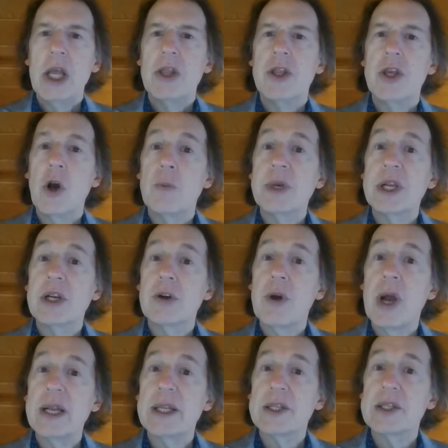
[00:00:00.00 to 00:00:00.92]
The opening
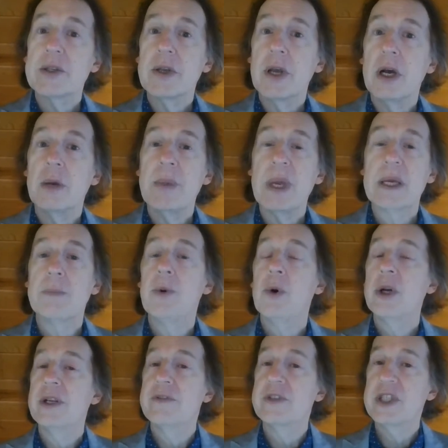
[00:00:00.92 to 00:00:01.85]
credits make a
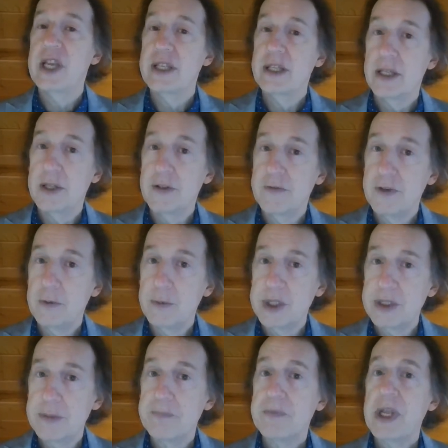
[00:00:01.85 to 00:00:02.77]
point of saying that the film
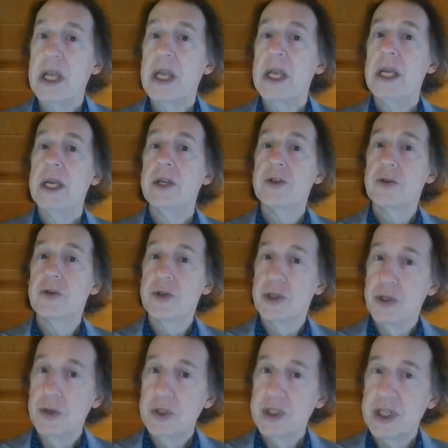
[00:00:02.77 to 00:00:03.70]
is
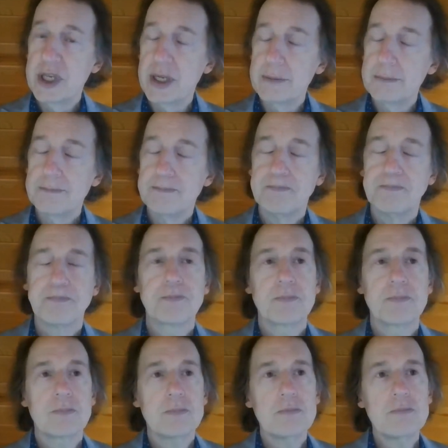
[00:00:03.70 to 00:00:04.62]
introducing
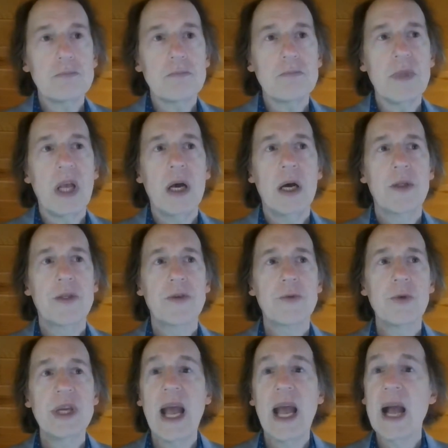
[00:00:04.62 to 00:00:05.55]

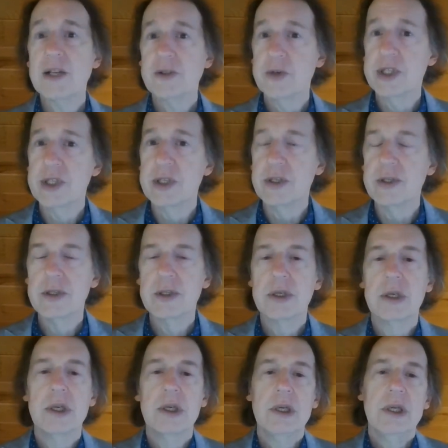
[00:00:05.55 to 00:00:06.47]
three actresses
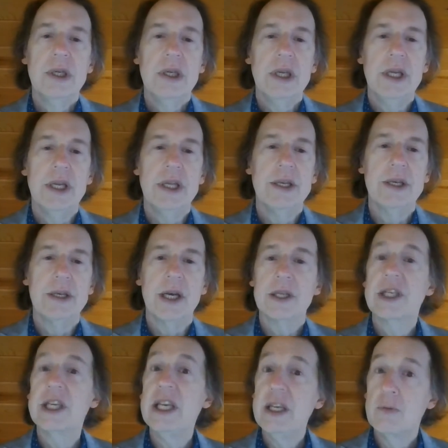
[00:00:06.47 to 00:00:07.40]
in
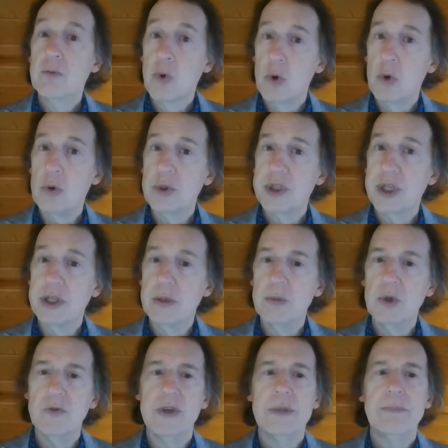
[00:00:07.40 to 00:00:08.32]
key roles in the
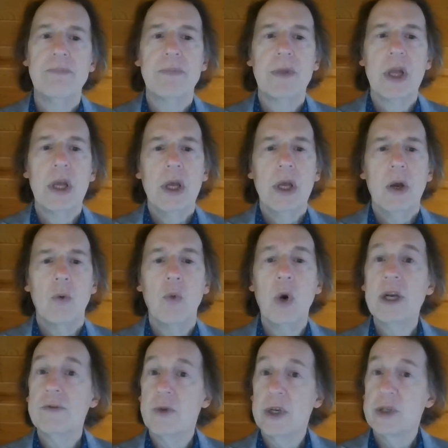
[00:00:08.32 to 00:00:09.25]
movie,
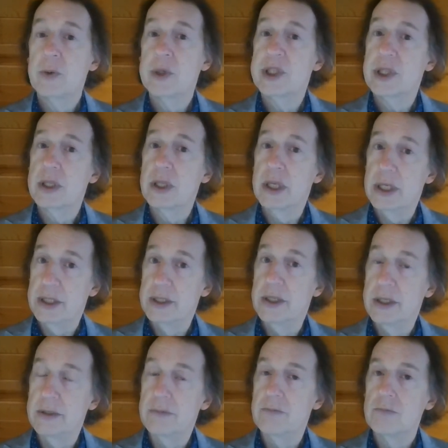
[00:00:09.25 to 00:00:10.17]
one of which was
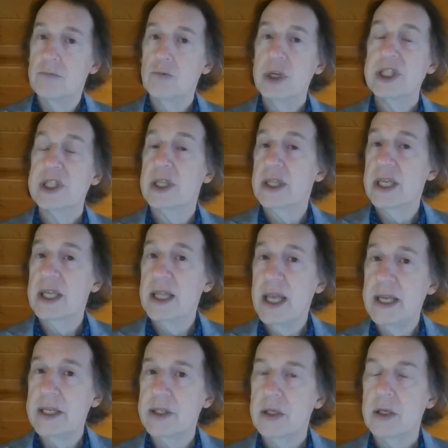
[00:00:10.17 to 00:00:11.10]
the recently
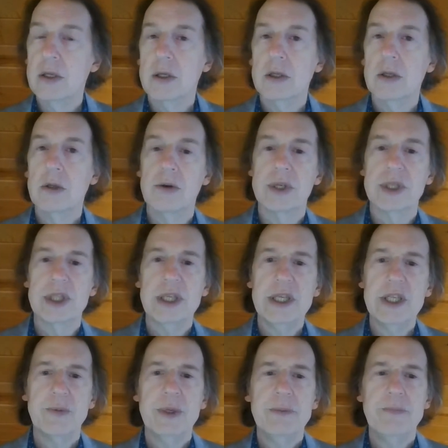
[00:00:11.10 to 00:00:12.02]
late Cloris
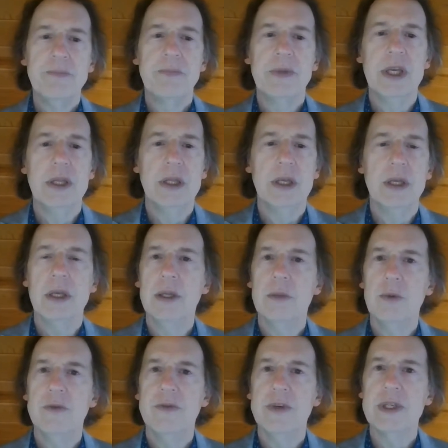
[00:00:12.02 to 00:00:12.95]
Leachman in
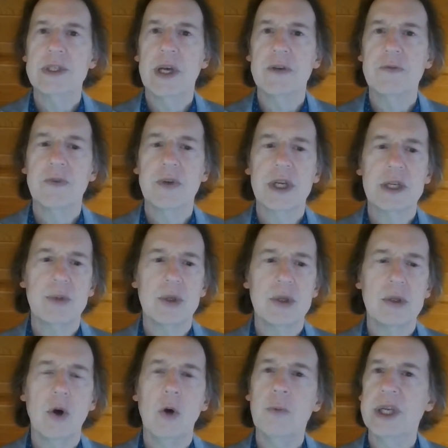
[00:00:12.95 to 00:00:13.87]
the movie's
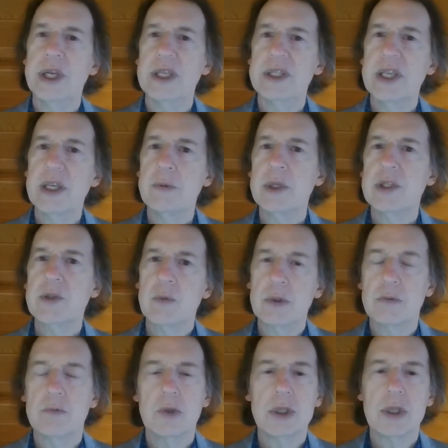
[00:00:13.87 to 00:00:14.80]
unforgettable opening sequence.
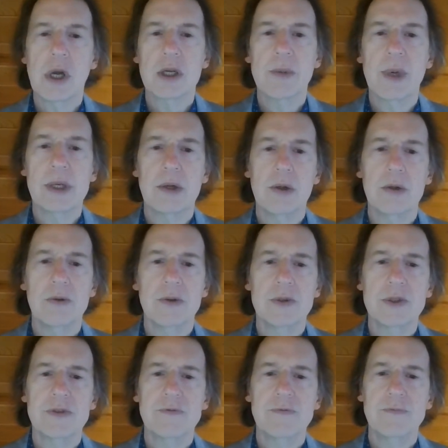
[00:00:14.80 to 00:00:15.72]
We'll talk about all of
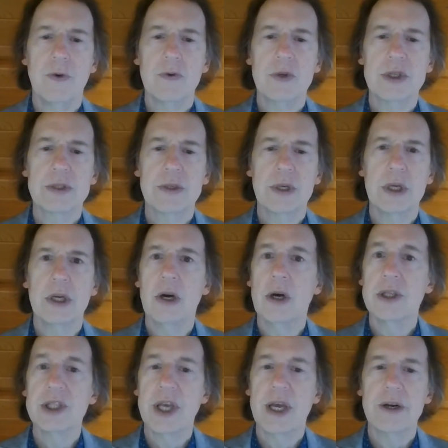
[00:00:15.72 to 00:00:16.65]
those folks
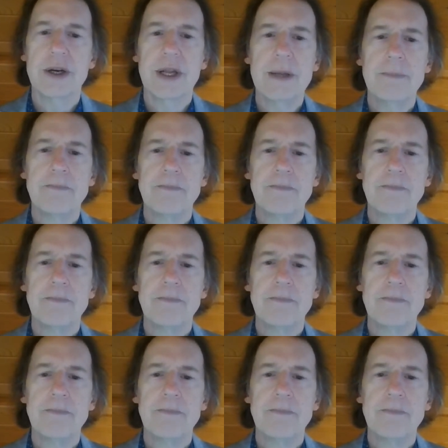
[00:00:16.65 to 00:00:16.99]
on Saturday.